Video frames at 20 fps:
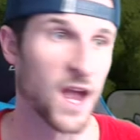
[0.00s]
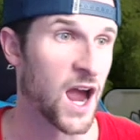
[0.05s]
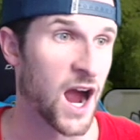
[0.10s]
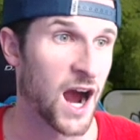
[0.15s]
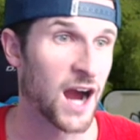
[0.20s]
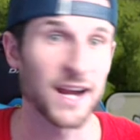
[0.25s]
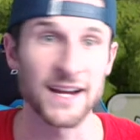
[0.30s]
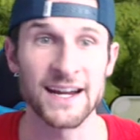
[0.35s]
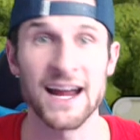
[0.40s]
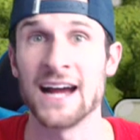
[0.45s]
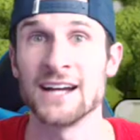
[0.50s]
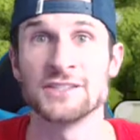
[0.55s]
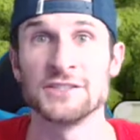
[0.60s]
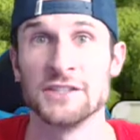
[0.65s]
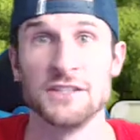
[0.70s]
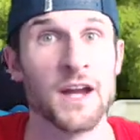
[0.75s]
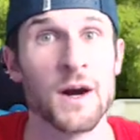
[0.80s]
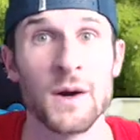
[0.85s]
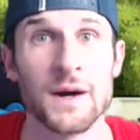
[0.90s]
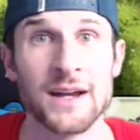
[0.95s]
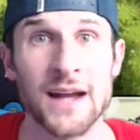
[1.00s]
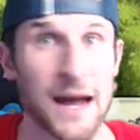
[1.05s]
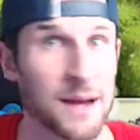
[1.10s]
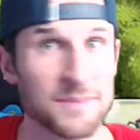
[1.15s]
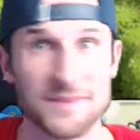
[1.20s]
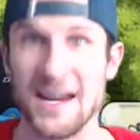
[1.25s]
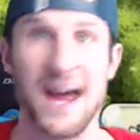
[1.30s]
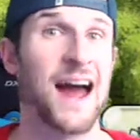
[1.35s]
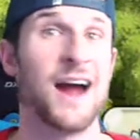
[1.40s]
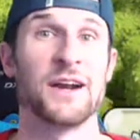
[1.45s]
Alright guys, you know what?
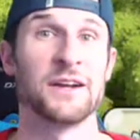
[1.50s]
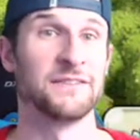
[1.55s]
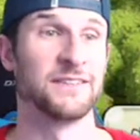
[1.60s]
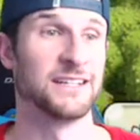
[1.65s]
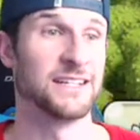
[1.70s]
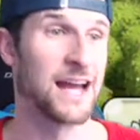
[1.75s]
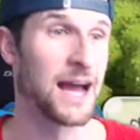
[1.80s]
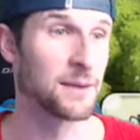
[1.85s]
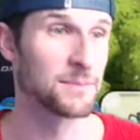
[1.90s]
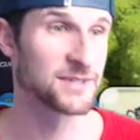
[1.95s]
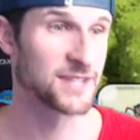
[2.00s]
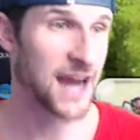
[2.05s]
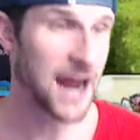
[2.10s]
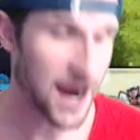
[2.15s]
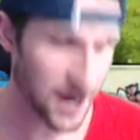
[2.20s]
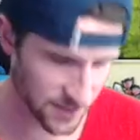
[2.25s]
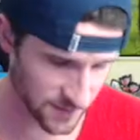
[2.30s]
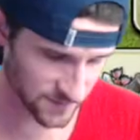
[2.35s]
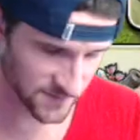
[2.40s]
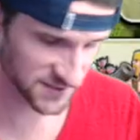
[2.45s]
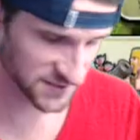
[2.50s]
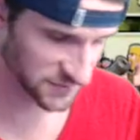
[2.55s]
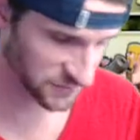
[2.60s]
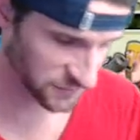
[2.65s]
I'm tired of it. I'm tired of this